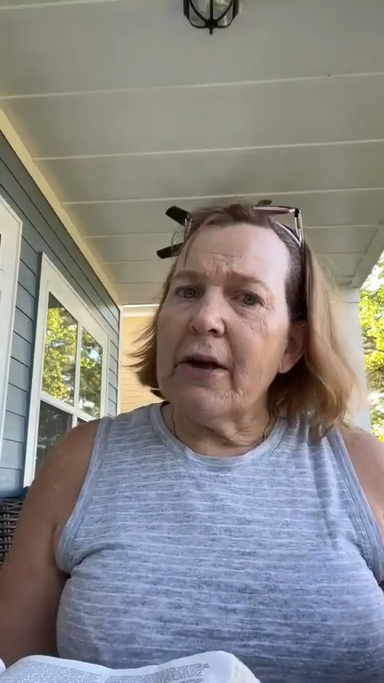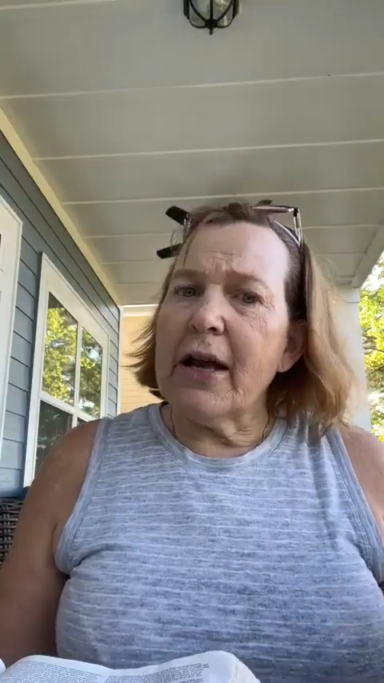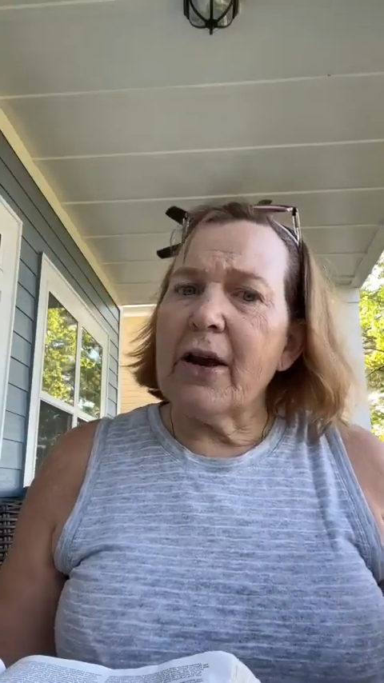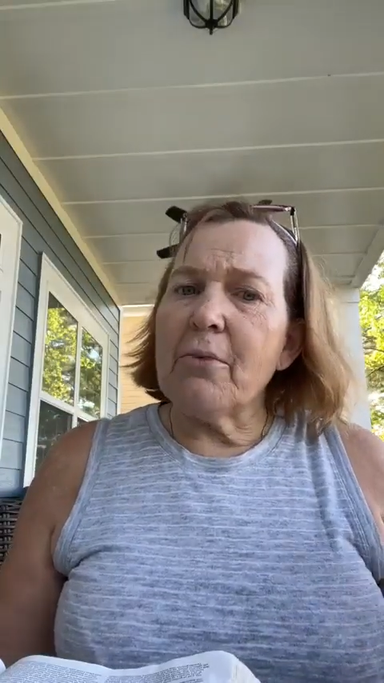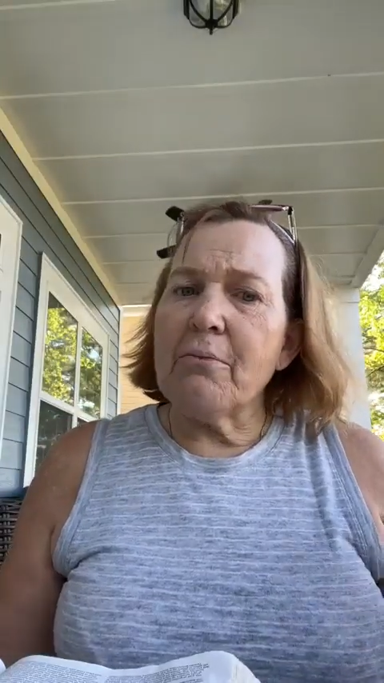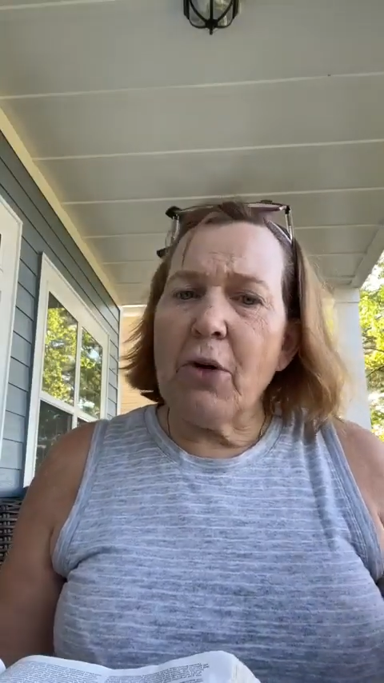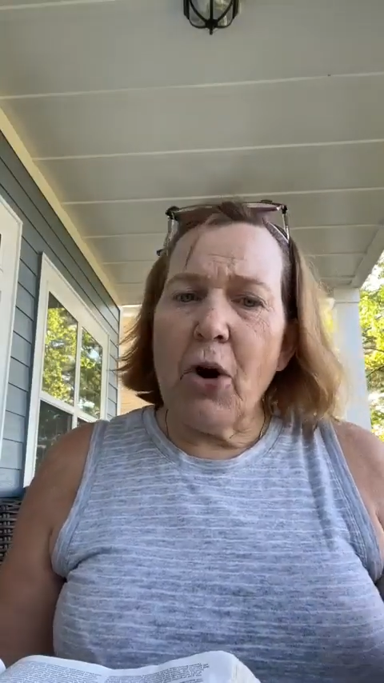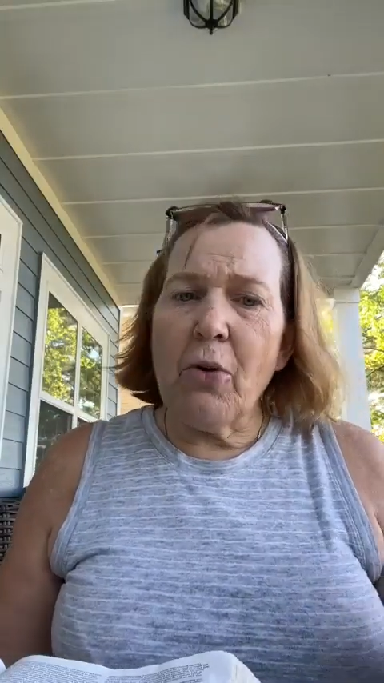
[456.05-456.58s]

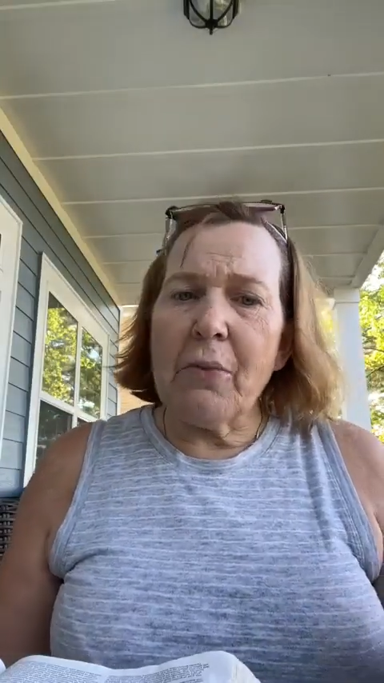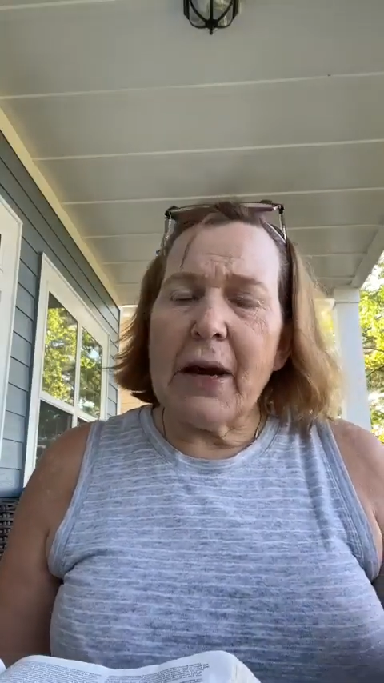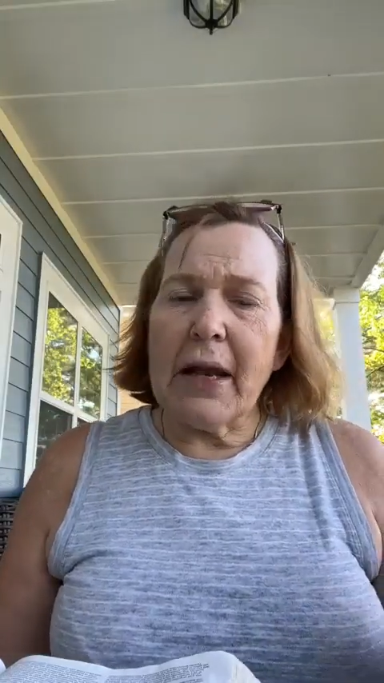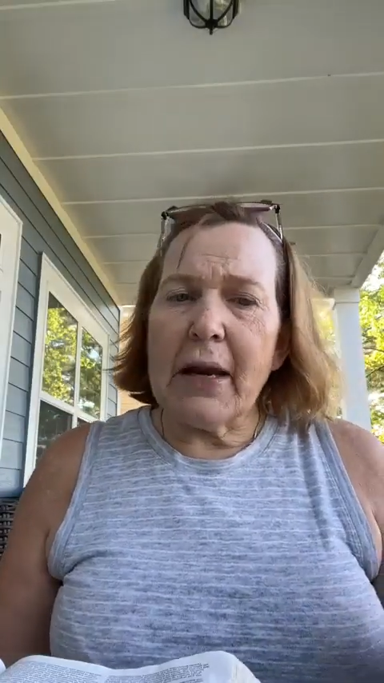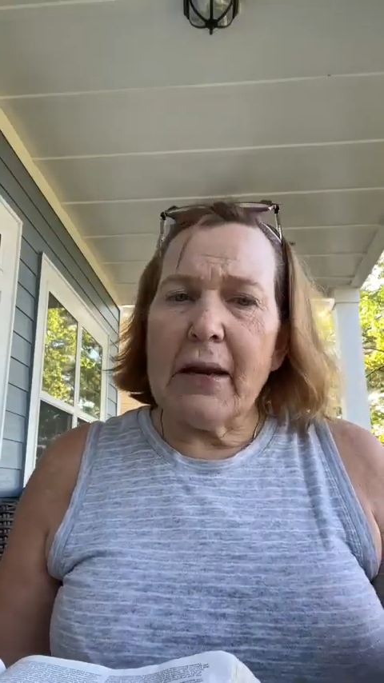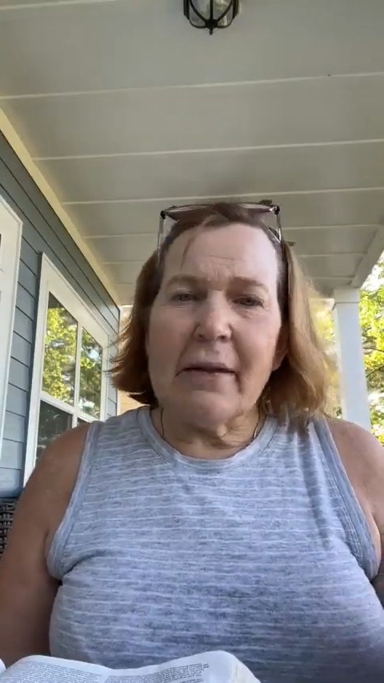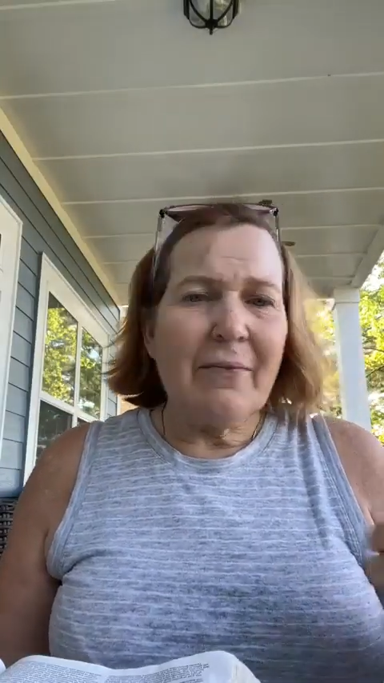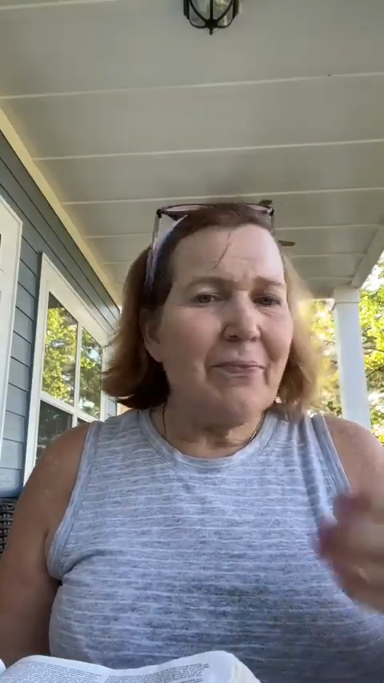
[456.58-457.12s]
in a
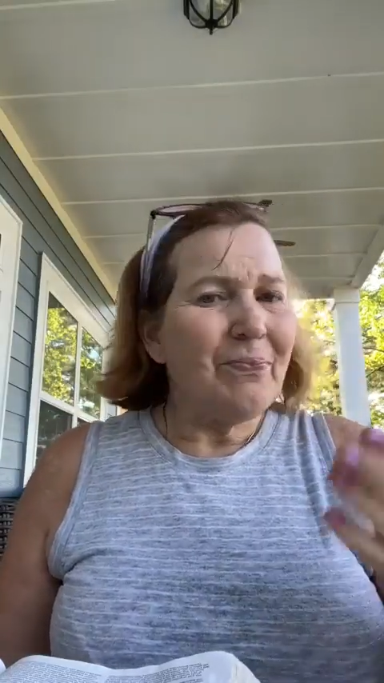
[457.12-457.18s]
moment.